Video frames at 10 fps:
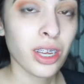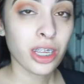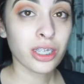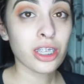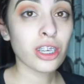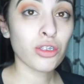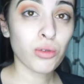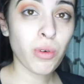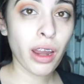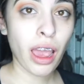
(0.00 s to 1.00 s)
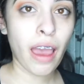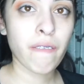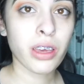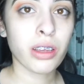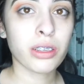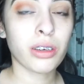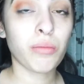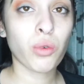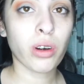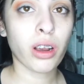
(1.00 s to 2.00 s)
Since I do want to have it
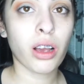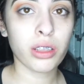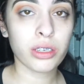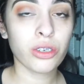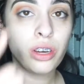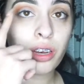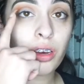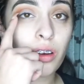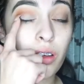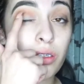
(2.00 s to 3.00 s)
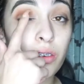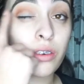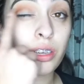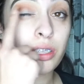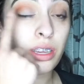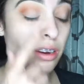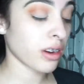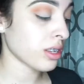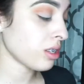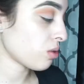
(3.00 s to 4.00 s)
more concentrated on the crease
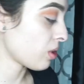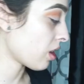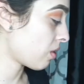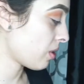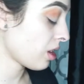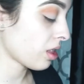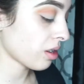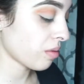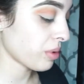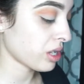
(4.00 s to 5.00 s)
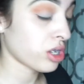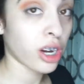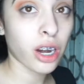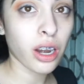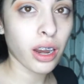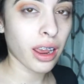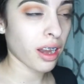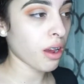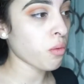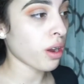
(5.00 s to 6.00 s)
area, since we are going a little bit darker
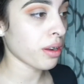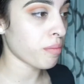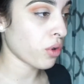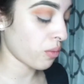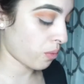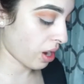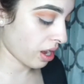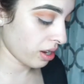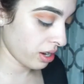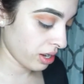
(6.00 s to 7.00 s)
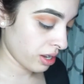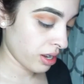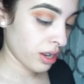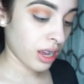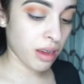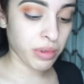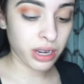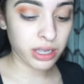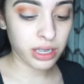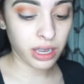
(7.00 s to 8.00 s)
and I want it more red, I'm
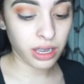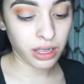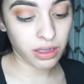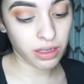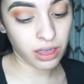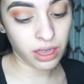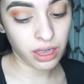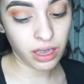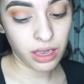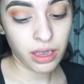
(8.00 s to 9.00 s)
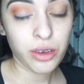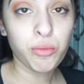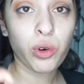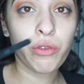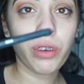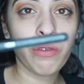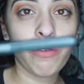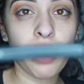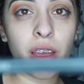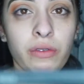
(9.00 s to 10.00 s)
going to take the Morphe
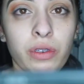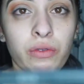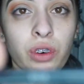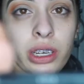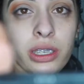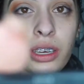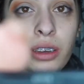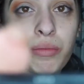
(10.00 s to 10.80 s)
514